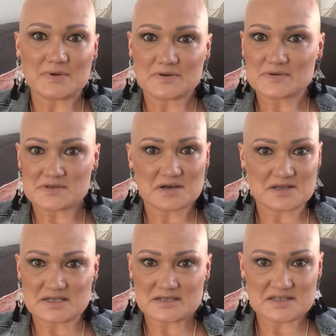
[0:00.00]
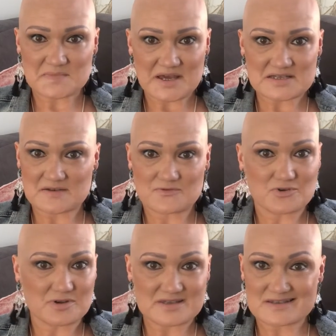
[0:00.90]
because I didn't expect it
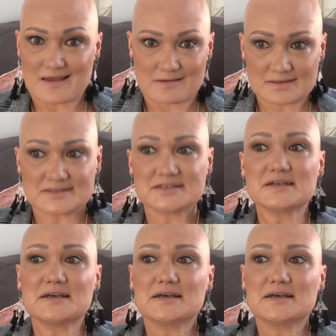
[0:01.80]
for a second.